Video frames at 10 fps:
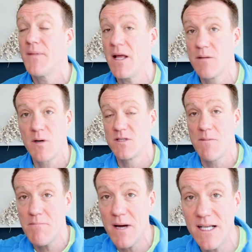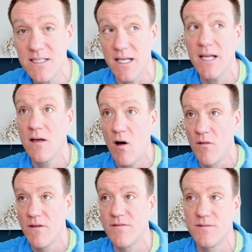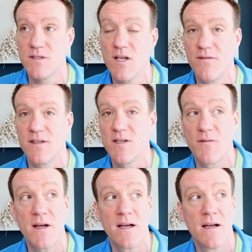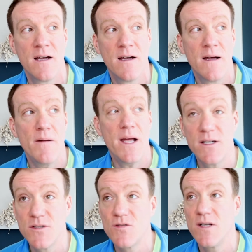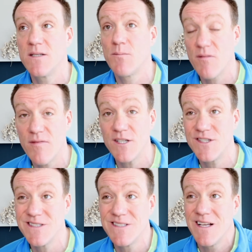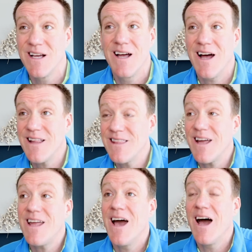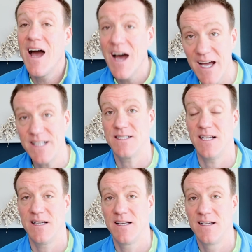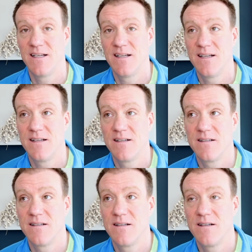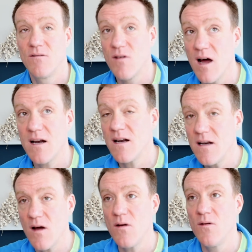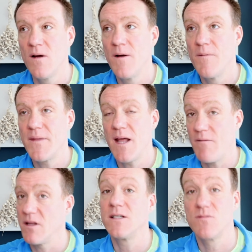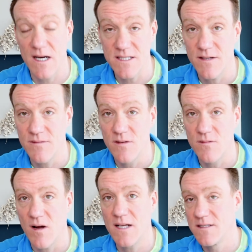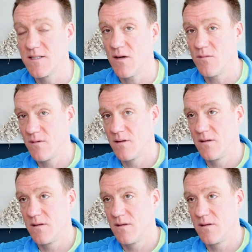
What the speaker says: in the most amazing, on the surface of it, industries and professions, and they hate it, right? And I know everything's relative, right? So